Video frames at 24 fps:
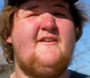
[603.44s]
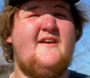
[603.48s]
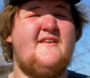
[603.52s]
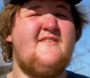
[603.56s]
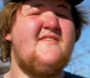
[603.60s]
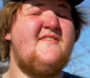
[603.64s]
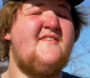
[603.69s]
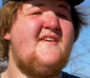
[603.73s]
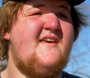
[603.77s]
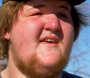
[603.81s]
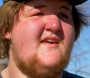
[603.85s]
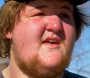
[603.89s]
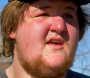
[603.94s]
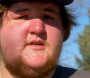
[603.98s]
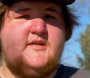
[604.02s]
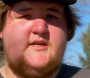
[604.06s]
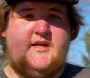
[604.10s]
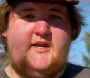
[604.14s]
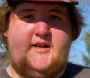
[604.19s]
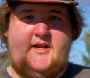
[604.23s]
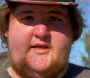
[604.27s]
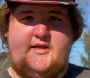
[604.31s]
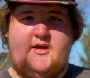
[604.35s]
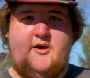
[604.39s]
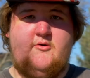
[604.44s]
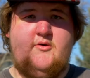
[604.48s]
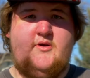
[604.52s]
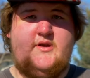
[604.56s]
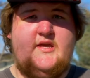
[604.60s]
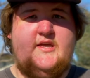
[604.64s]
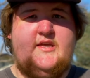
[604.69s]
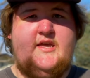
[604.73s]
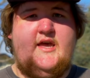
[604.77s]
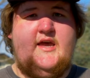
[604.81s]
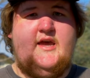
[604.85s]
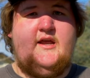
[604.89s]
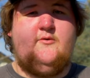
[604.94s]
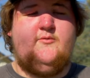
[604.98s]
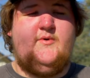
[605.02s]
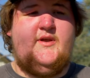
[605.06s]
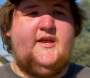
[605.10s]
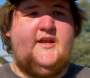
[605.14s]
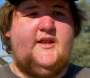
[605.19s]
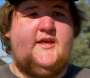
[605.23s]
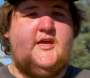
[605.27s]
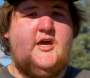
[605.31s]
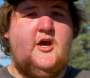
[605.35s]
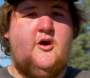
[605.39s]
I think, to get it going again. We
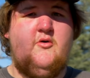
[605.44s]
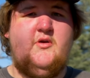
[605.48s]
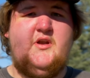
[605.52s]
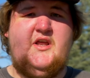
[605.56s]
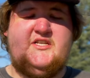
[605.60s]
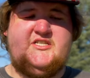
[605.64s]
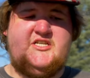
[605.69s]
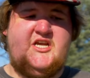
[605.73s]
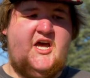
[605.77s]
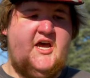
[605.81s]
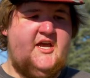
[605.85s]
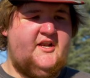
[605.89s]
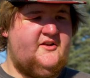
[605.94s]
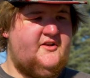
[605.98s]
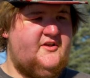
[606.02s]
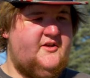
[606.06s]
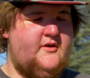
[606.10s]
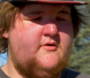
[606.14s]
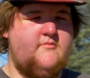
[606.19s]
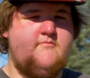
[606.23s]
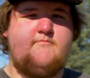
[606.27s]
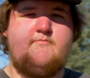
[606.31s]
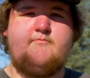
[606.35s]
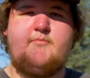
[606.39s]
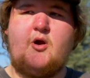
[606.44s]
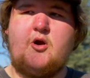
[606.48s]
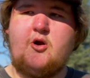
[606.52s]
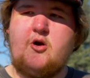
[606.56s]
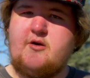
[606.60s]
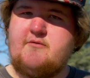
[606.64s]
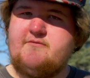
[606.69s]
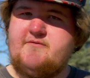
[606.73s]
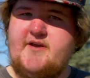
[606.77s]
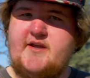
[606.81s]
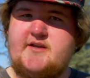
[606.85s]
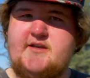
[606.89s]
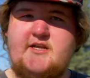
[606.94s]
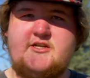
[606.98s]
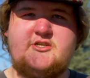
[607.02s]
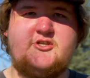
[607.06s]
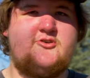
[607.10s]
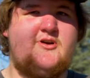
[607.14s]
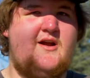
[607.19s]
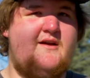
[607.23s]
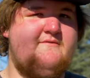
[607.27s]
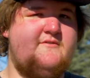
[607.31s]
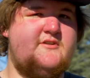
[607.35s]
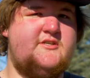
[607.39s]
get it going, it's idling perfect, it's
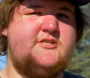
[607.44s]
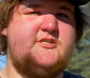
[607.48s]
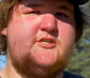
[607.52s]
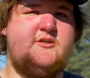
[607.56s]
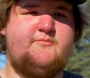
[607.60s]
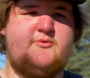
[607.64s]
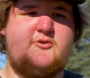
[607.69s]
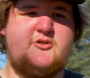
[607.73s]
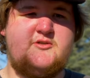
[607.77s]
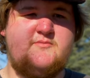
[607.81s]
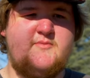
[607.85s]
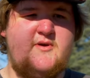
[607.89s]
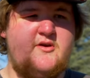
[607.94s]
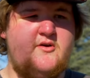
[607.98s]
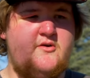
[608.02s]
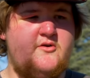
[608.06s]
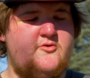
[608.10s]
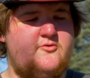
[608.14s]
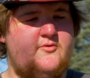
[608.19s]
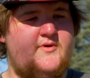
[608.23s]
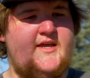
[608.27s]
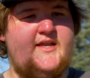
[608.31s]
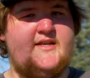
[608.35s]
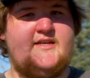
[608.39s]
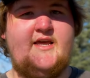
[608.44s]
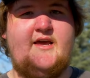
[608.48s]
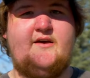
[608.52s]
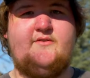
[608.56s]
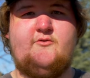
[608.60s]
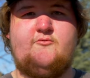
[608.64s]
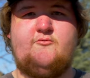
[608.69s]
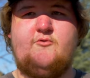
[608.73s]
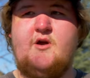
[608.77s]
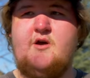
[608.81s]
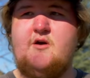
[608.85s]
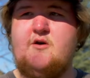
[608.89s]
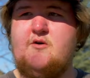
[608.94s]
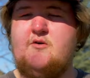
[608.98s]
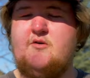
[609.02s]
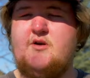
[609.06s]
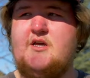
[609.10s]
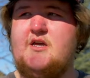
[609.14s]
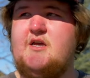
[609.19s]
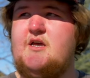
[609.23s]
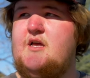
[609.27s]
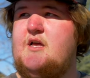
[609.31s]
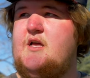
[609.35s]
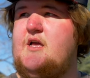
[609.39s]
driving super smooth. We get down the
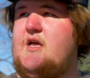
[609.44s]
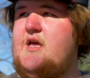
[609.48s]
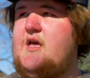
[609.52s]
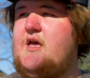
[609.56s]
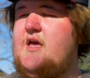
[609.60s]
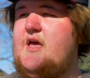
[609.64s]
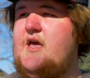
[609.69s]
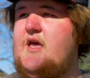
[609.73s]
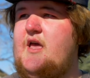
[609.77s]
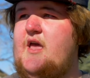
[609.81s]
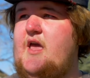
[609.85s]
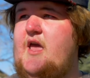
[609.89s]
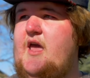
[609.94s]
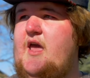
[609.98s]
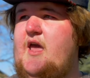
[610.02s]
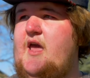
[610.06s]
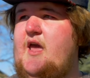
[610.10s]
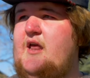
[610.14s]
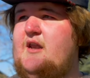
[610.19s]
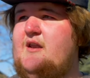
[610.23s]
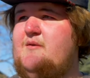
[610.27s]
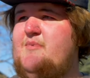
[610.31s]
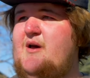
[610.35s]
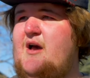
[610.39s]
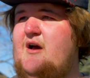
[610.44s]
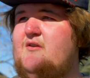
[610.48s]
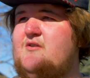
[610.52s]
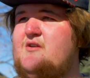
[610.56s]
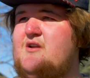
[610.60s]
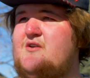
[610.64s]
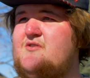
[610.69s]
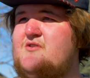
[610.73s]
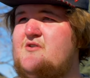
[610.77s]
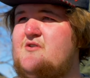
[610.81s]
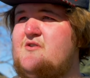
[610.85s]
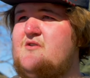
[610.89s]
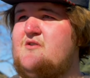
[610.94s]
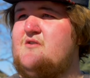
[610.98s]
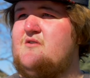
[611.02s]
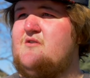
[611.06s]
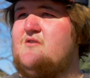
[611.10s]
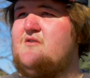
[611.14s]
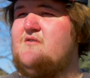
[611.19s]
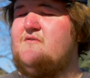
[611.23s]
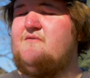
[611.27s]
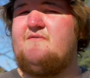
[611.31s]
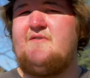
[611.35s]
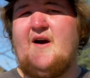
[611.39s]
road, and about
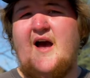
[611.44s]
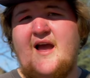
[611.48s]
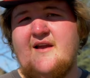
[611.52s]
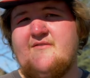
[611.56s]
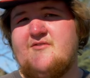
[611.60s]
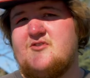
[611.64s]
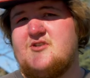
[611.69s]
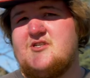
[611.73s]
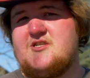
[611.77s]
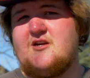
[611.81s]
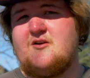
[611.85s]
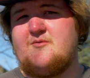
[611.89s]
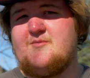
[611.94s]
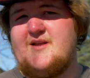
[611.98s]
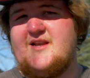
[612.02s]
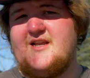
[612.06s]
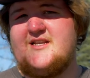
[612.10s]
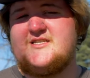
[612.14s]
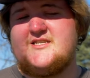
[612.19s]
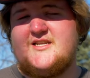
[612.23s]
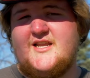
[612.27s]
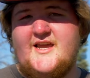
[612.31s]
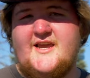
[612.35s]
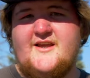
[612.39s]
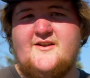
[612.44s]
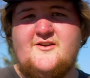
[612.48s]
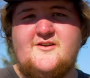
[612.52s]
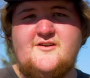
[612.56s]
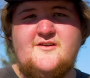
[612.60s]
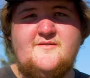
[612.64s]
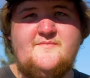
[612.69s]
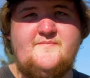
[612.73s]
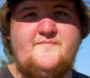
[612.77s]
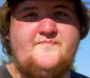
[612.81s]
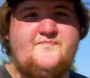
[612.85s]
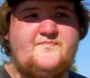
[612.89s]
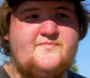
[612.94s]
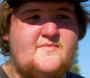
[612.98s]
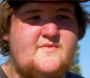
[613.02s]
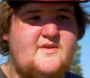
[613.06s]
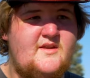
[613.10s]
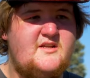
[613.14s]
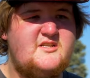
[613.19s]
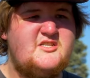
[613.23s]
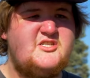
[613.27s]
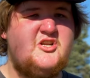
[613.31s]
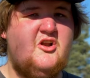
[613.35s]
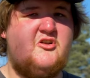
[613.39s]
another five or so minutes later,
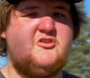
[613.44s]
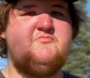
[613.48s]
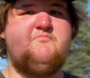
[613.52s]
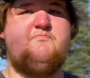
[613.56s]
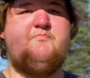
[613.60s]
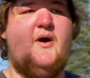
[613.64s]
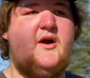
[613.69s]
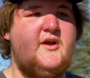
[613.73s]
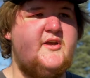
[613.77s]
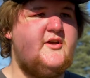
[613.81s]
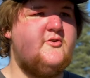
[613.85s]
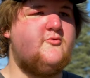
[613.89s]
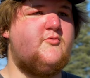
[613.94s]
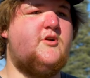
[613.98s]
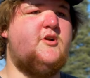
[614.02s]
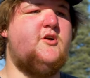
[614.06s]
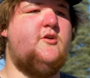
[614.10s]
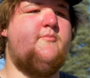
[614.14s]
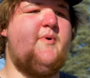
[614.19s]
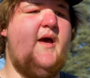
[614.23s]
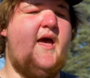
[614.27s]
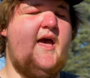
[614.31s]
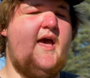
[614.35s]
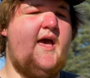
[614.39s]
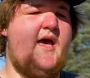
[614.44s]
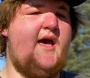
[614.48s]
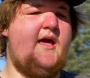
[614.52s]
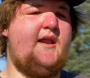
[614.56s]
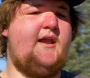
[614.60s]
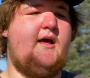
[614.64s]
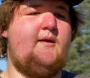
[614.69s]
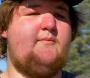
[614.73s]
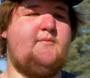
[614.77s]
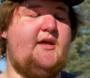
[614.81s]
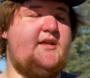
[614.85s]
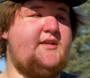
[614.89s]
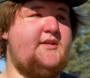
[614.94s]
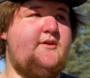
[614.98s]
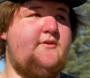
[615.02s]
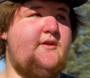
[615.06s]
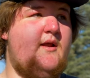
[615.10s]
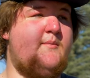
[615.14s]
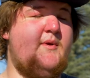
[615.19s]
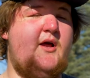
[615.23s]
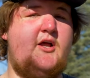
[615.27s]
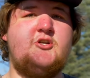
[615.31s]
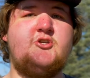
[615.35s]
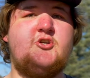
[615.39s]
it starts bucking real bad. I'm like, dude,
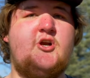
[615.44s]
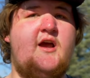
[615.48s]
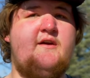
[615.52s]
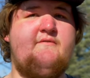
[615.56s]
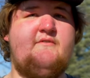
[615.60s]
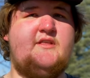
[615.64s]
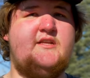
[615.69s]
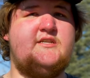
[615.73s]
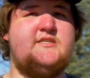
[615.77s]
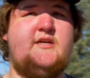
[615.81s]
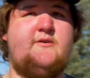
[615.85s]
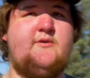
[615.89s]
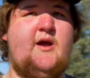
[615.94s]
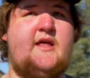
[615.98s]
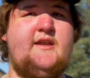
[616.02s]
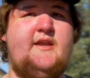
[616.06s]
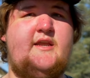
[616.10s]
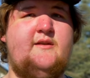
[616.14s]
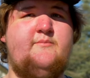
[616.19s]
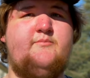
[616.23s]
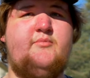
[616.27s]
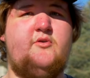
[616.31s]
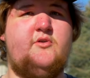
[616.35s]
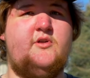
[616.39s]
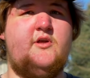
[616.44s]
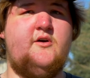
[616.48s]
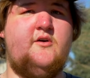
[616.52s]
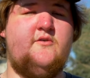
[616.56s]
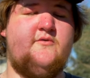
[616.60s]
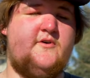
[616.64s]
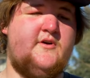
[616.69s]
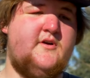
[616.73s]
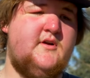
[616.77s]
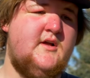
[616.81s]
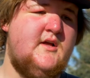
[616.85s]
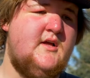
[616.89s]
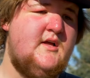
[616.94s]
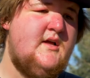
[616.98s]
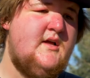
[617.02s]
I'm not driving this, I need to pull over.